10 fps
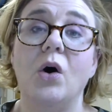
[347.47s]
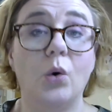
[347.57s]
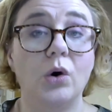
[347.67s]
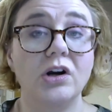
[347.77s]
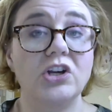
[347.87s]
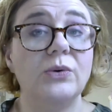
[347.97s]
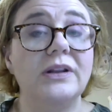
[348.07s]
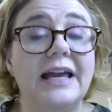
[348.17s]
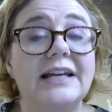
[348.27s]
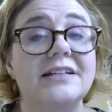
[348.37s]
or you
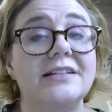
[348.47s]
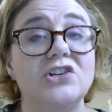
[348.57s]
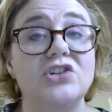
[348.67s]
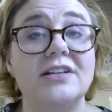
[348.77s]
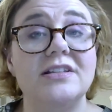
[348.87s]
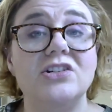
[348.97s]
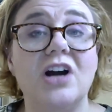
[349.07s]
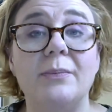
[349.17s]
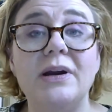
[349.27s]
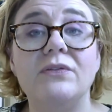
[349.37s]
would like to suggest a
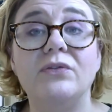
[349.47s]
topic